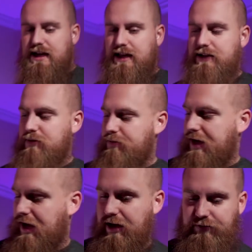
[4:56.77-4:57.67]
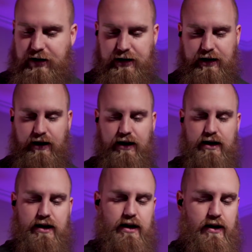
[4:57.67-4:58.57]
what we had right here.
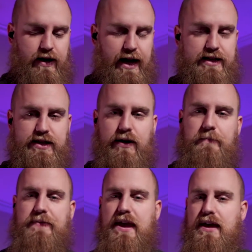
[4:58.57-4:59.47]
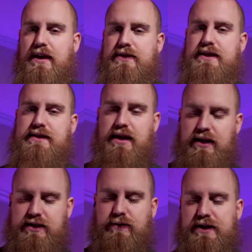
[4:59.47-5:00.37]
Okay, so
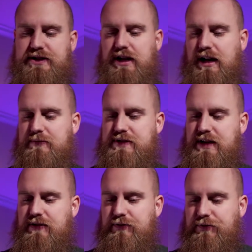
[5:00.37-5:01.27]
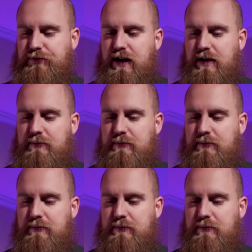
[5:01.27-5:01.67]
this question comes in from